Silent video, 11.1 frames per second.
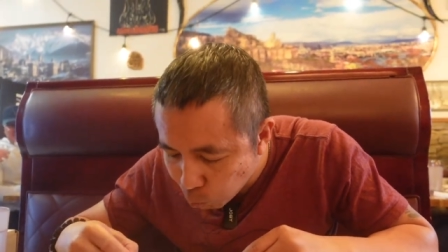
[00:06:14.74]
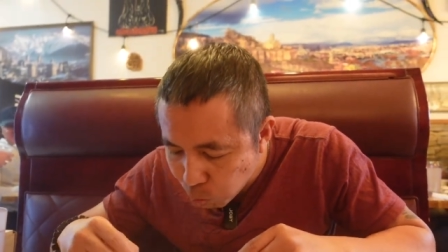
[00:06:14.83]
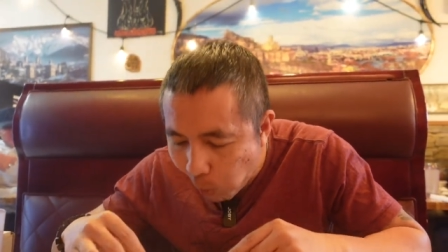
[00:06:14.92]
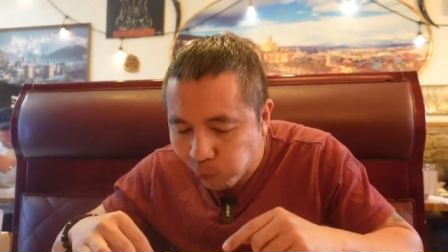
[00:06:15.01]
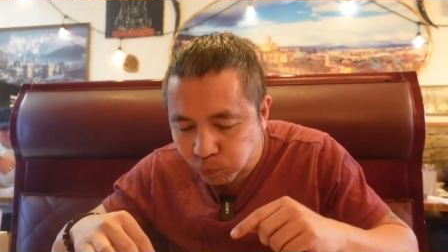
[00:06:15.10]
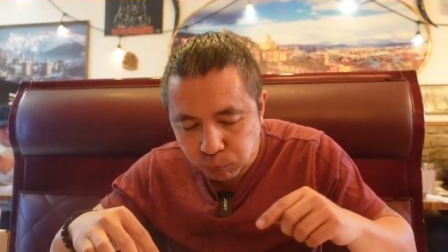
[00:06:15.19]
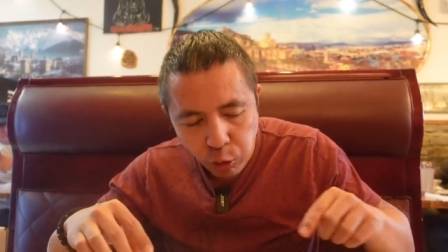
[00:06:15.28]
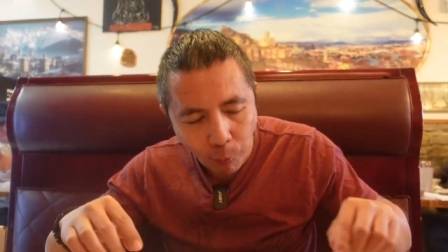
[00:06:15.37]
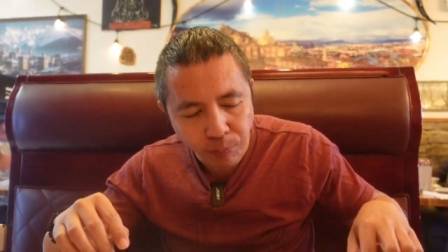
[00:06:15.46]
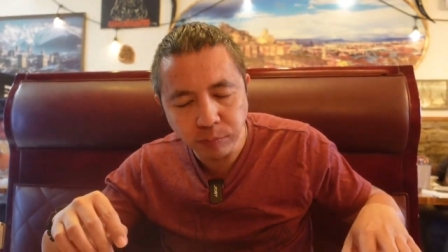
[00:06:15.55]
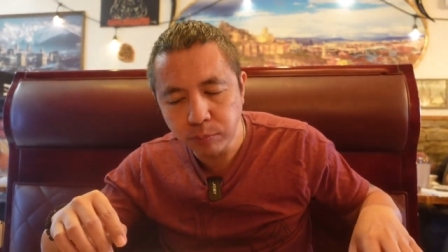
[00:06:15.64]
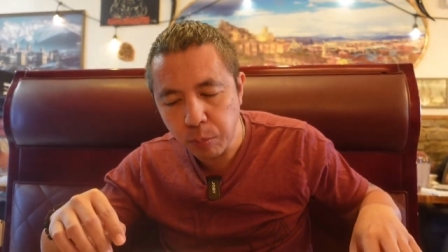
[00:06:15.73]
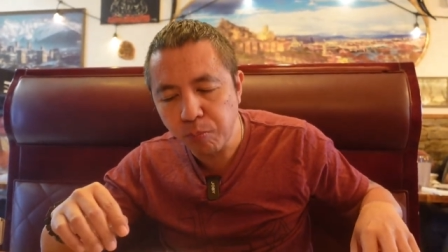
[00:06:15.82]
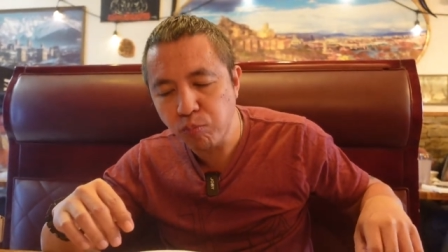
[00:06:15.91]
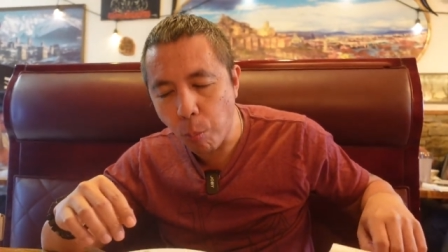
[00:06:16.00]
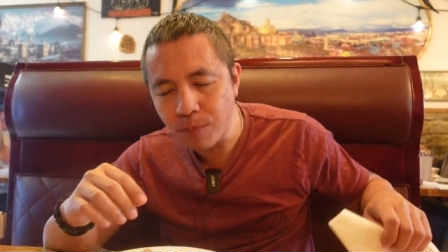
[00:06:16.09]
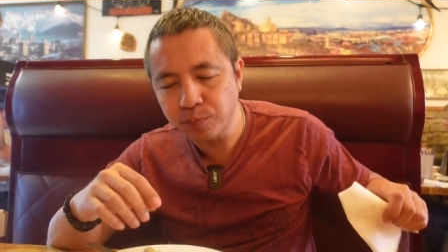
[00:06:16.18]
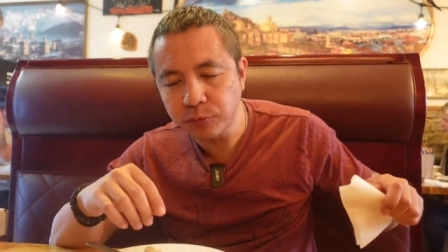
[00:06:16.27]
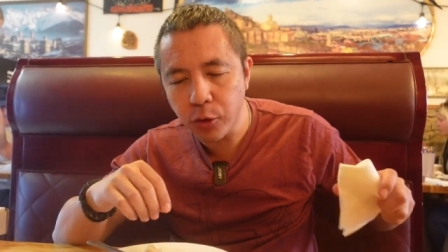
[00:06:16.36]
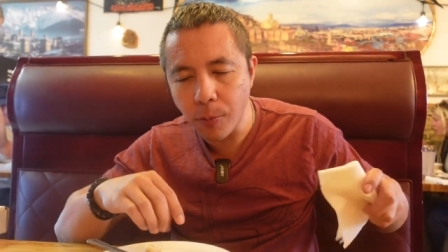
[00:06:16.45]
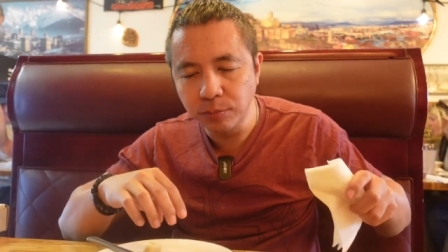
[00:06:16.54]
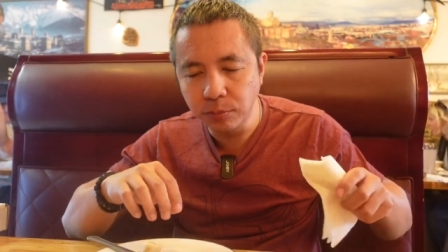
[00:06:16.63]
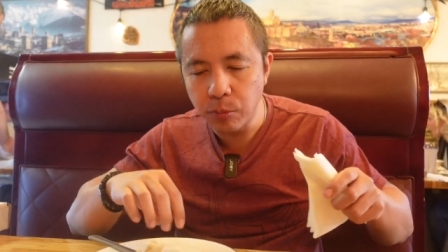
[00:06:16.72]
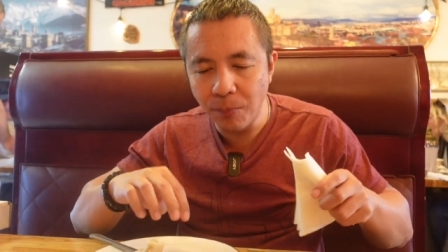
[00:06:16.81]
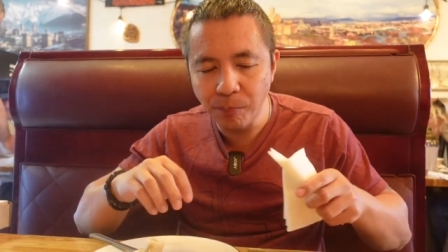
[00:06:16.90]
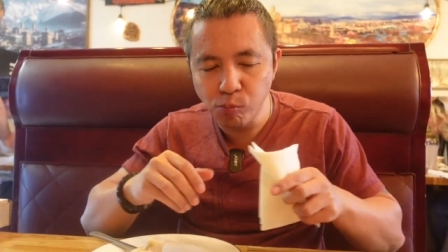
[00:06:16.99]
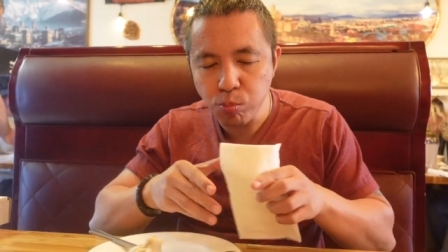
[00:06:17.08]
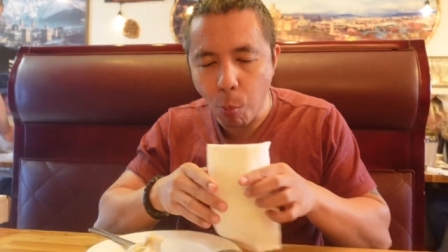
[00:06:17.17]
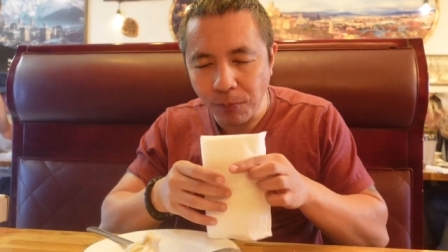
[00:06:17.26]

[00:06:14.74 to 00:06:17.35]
Oh yeah, oh yeah. Good bite, honey.